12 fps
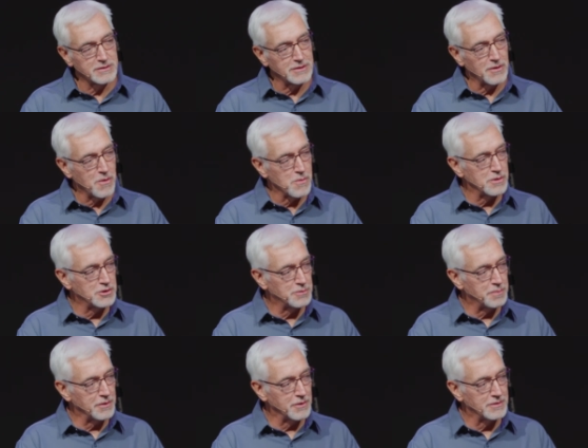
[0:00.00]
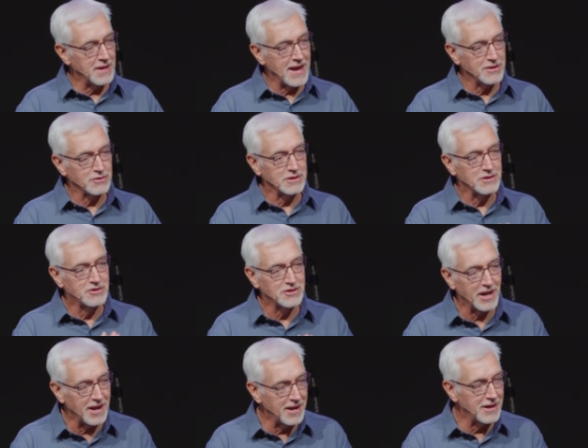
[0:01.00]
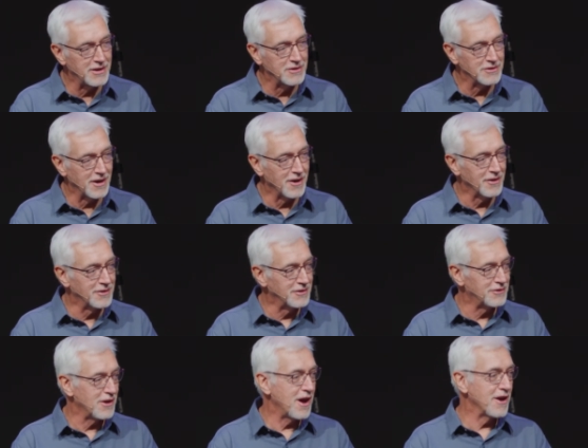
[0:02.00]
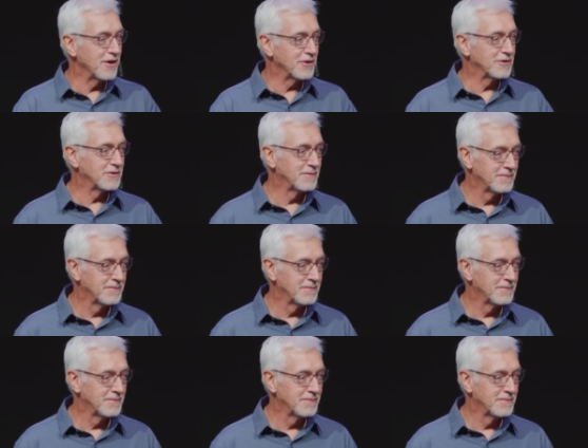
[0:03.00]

the Holy Spirit to actually change our desires